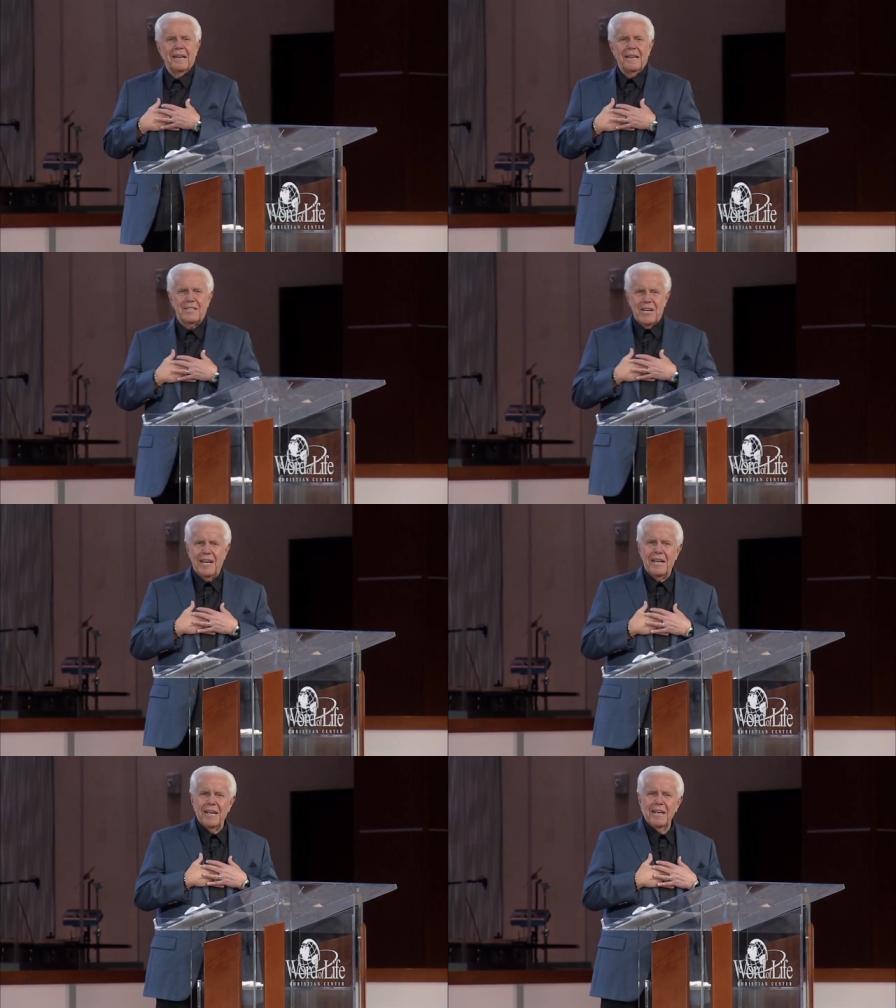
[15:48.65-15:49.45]
See,
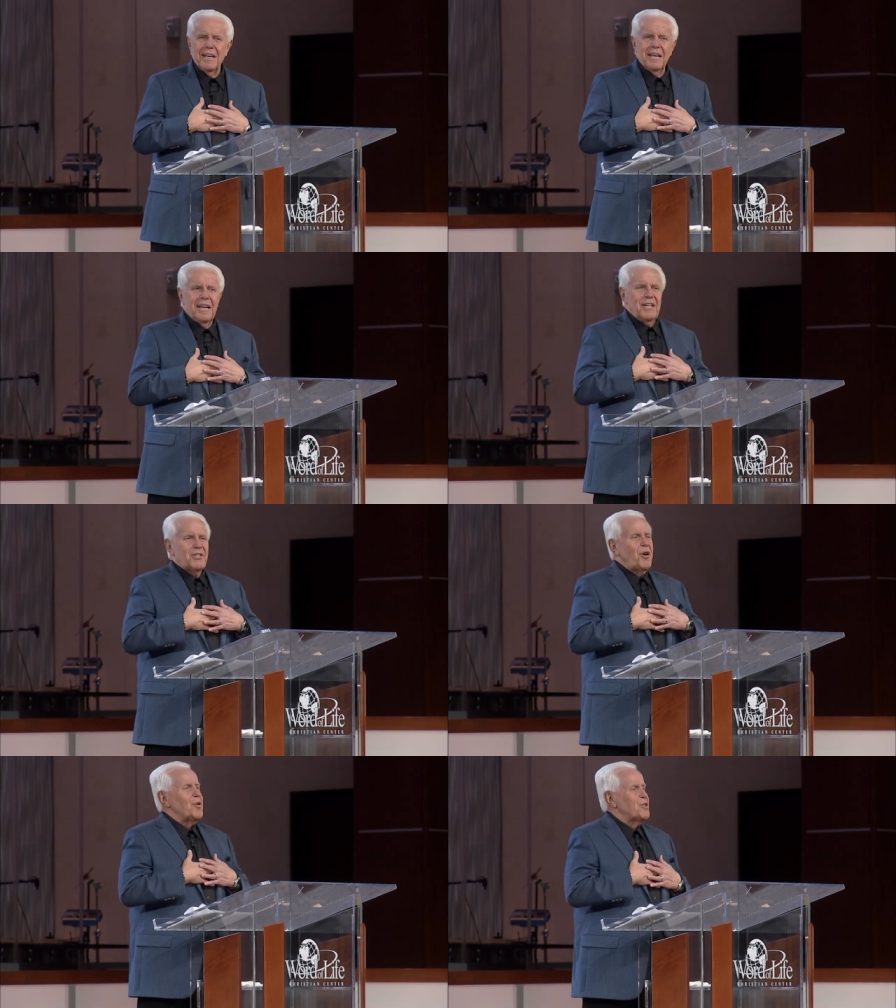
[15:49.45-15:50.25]
He
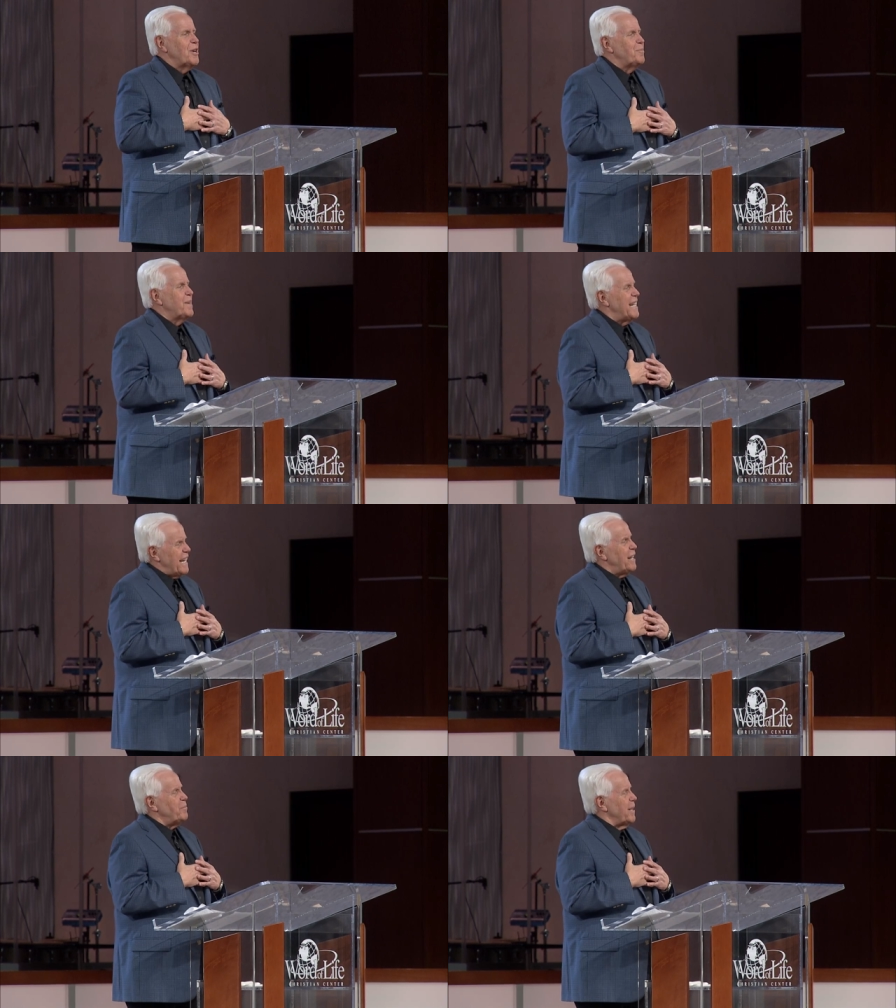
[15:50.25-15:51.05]
saw something
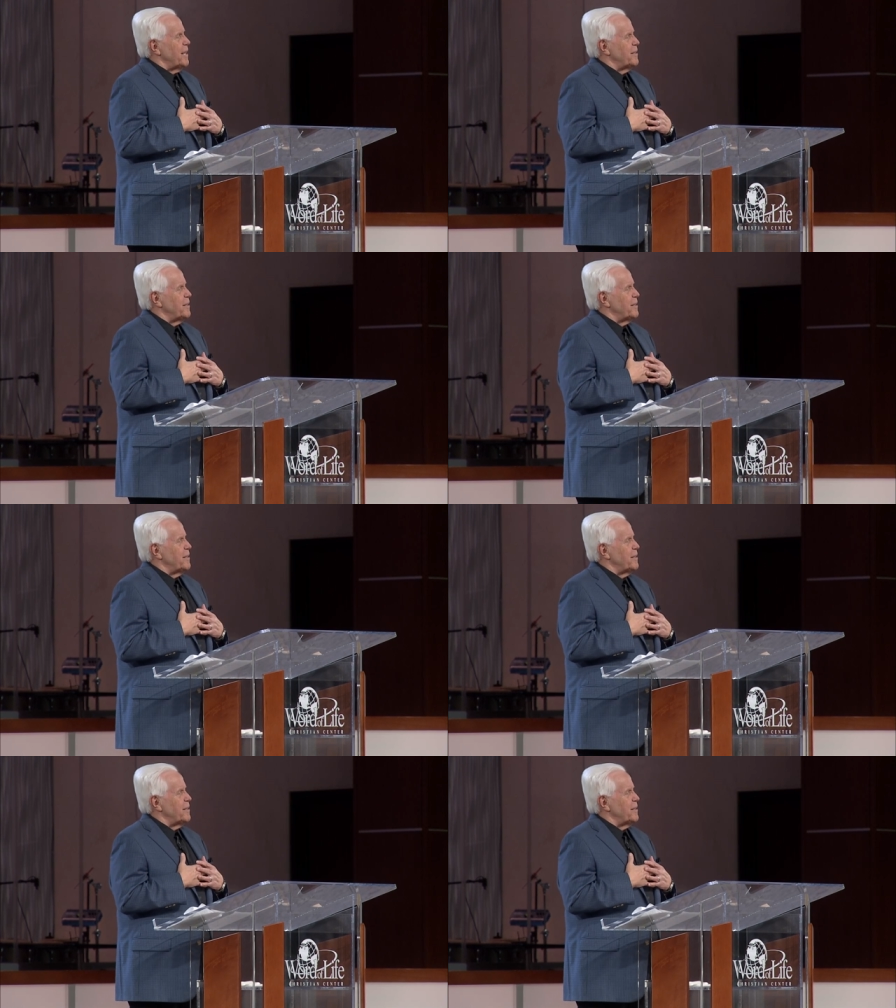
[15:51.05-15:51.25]
in me.